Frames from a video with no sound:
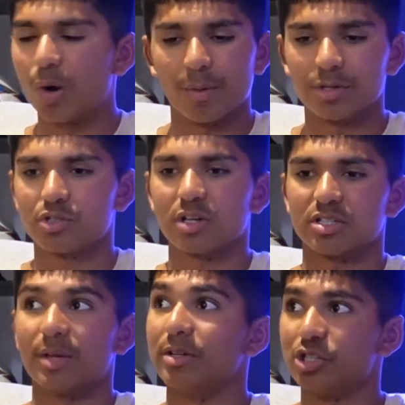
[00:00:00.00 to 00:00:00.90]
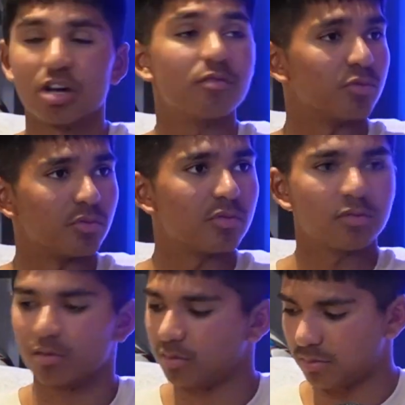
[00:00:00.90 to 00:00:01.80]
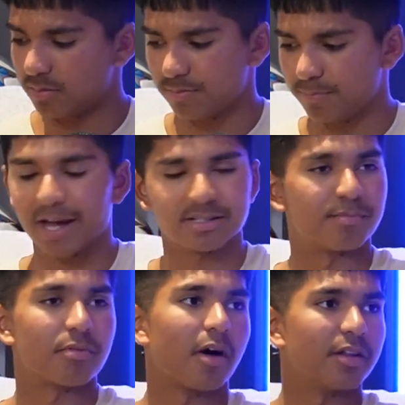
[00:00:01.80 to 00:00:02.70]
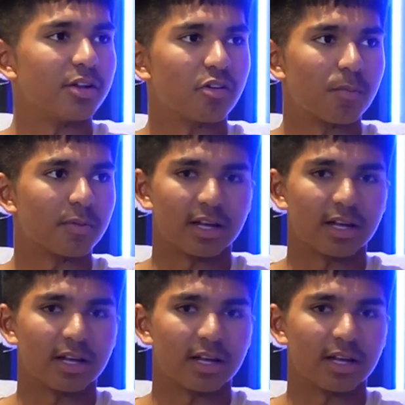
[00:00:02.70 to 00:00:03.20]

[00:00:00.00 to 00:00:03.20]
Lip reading: we just touched on them in general. Battered Brighton in the Europa